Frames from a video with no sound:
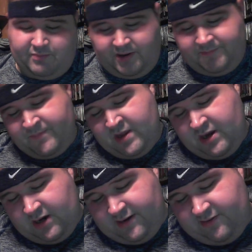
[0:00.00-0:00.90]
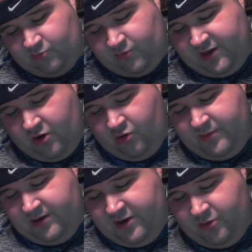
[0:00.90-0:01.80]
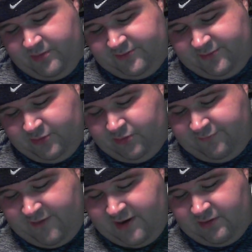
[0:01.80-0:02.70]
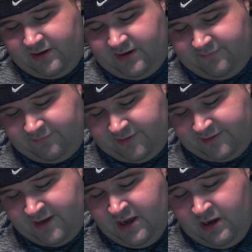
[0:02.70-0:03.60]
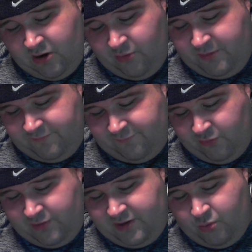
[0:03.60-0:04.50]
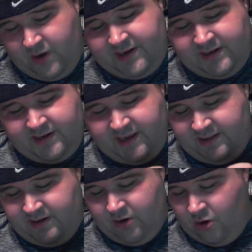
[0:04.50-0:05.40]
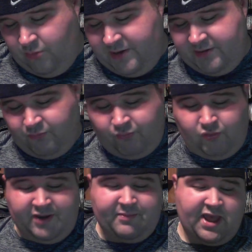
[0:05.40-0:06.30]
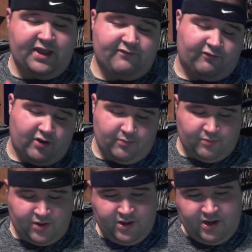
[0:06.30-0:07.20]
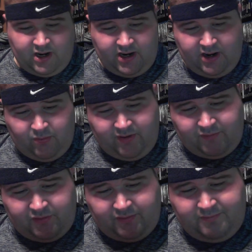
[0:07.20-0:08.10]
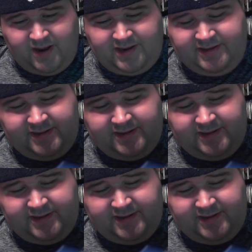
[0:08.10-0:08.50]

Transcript: But comes with the Omen 2, The Final Conflict, Omen 4, The Awakening, and the Omen remake from 2006.